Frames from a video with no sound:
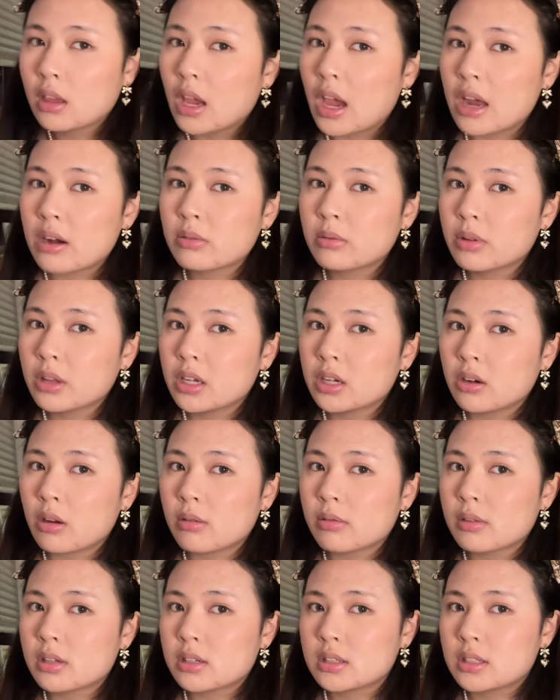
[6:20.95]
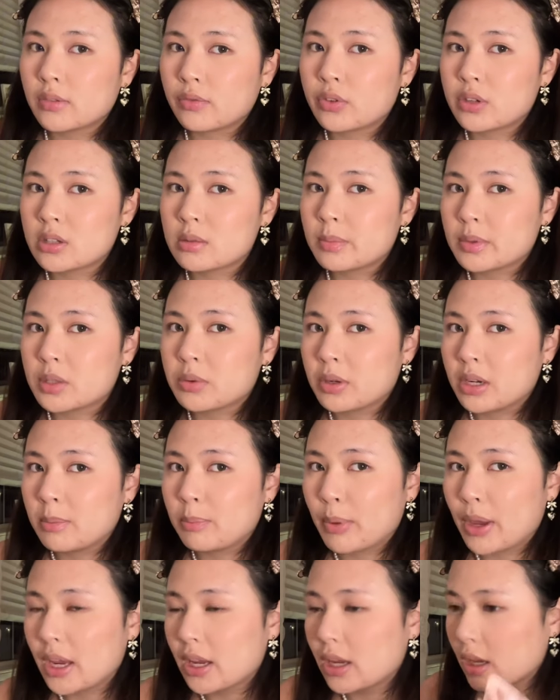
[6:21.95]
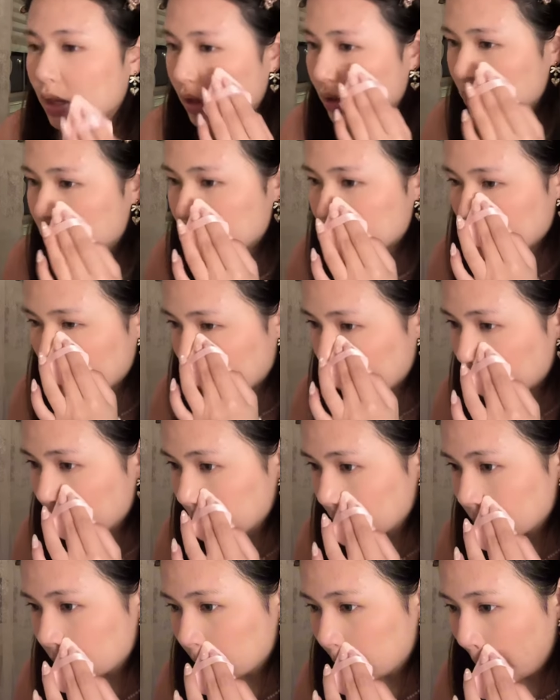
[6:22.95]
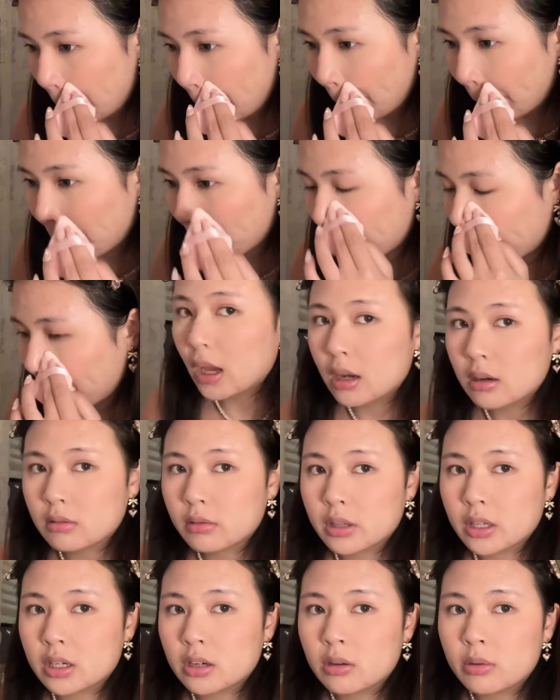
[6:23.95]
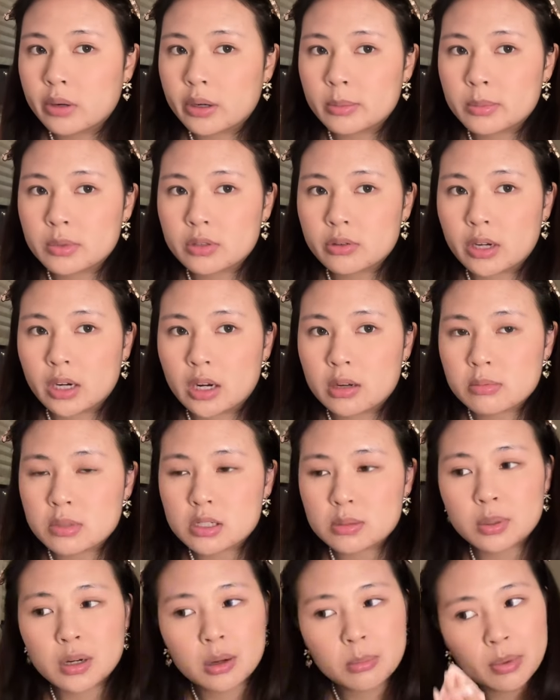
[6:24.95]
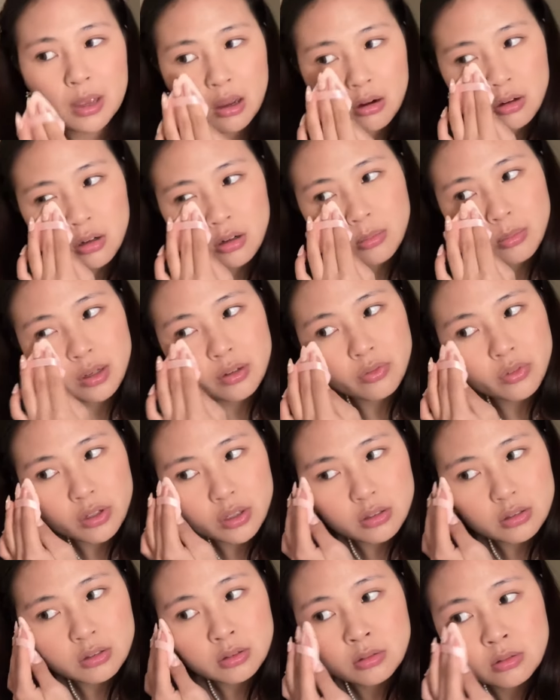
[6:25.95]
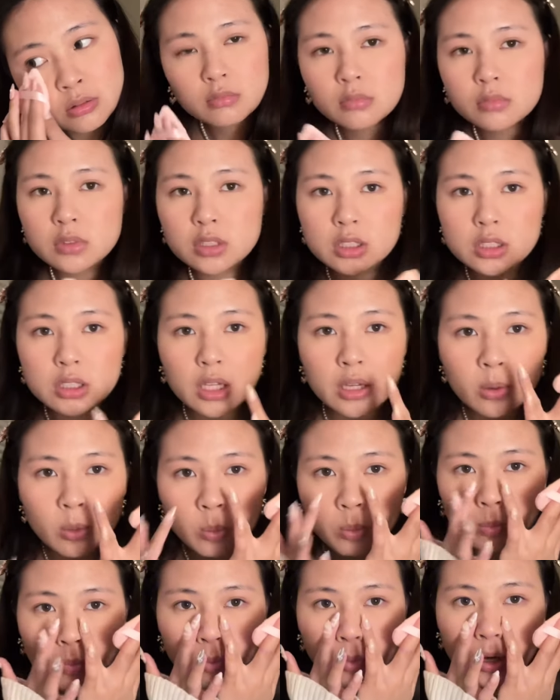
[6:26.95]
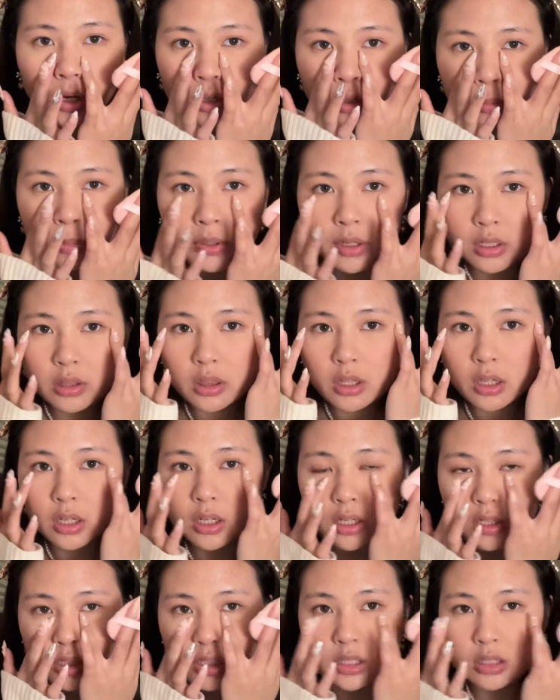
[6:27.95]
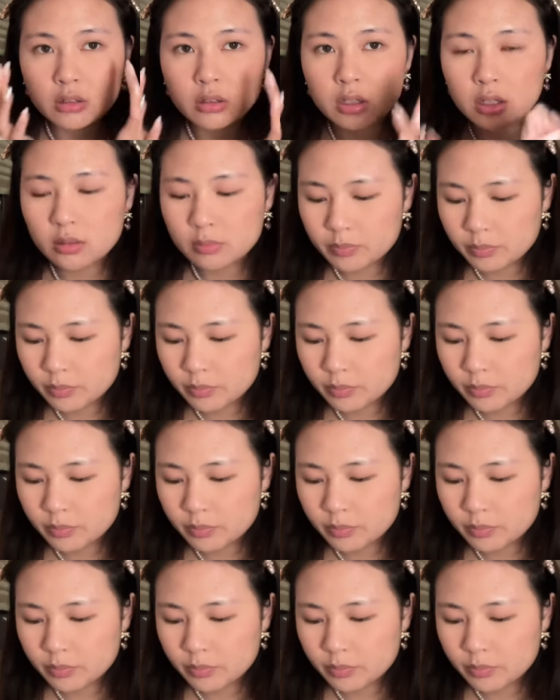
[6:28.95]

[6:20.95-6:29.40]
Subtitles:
I don't really know the difference between baking and setting, so I don't really know what I'm doing. I'm just putting powder on my face. It's like where you put the concealer.